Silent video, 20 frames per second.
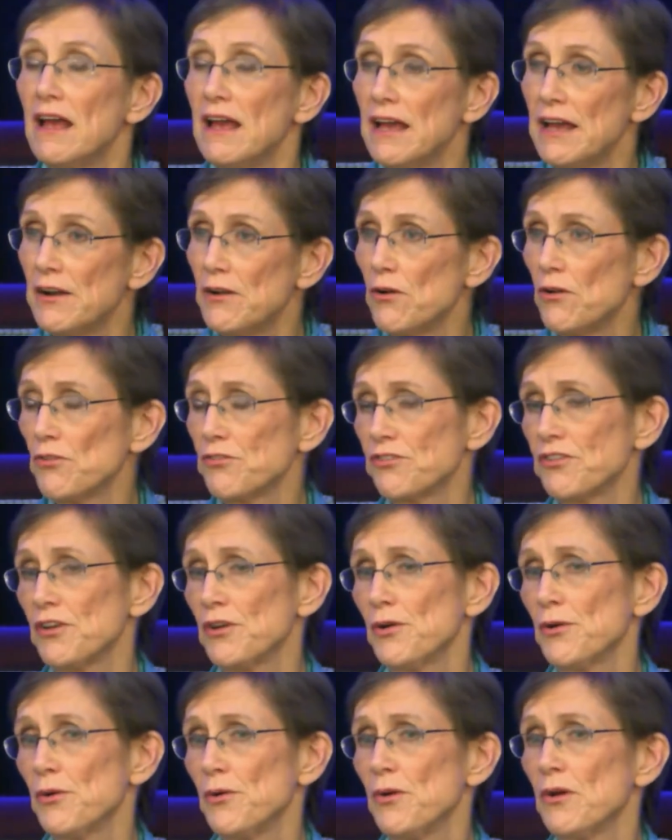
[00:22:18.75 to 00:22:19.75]
and
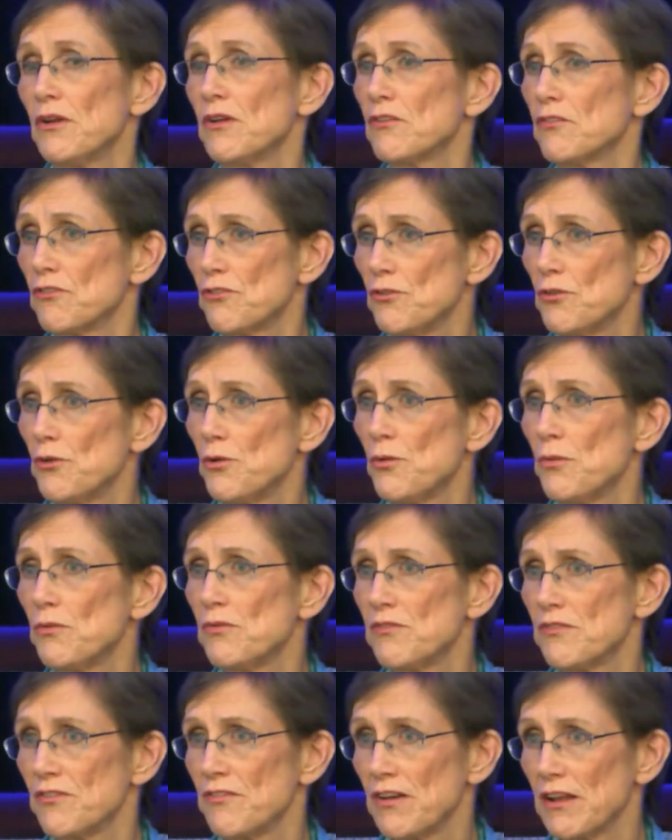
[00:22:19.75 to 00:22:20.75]
also to
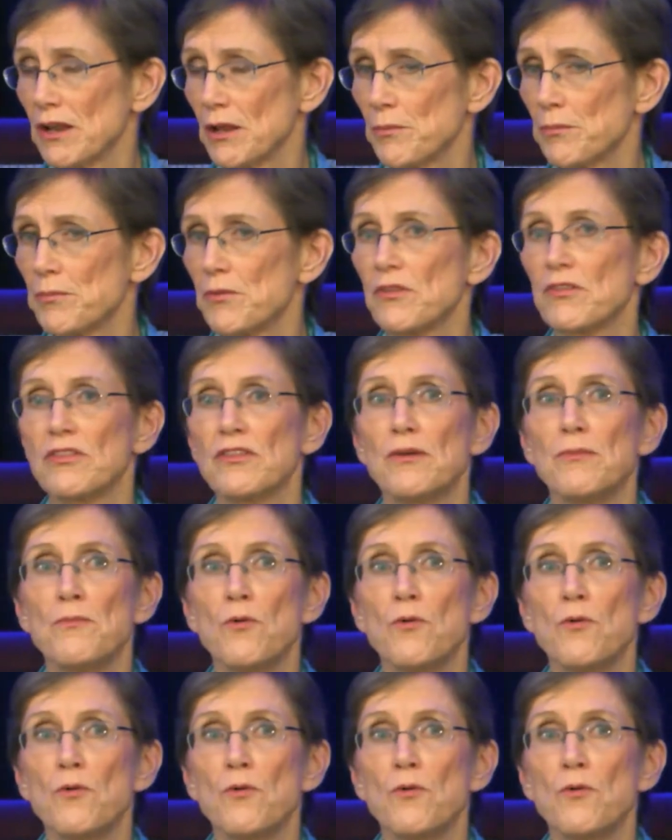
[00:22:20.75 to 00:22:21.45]
develop the